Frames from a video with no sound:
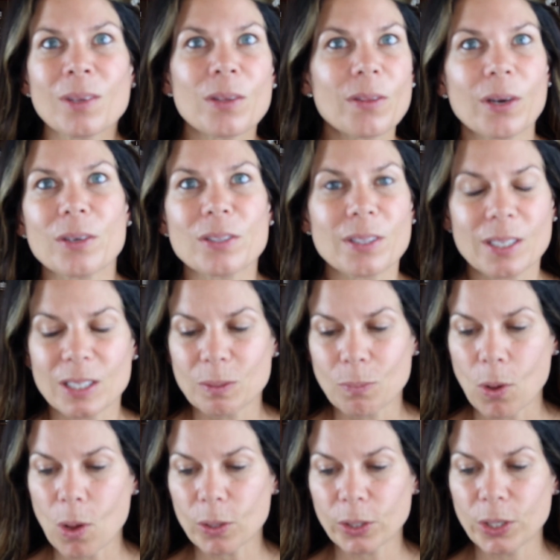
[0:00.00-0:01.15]
there's these
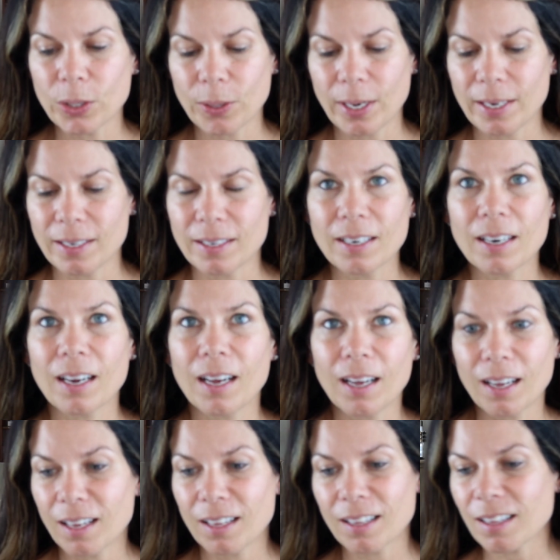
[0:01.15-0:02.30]
small curated
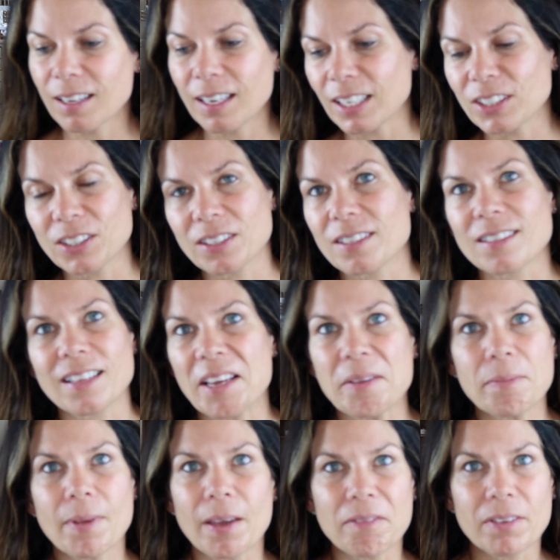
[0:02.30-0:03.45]
collections
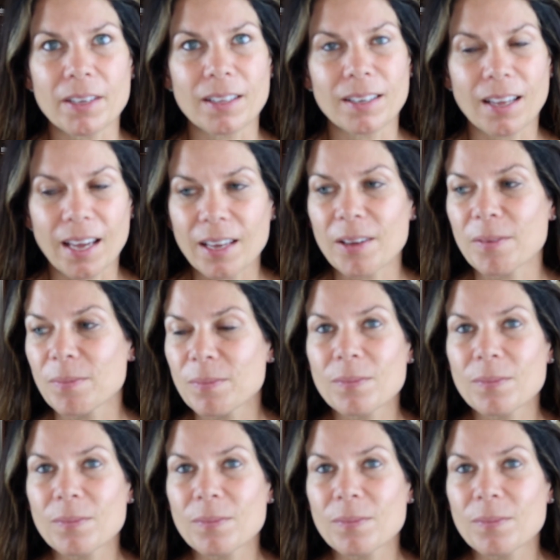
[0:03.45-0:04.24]
that I feel like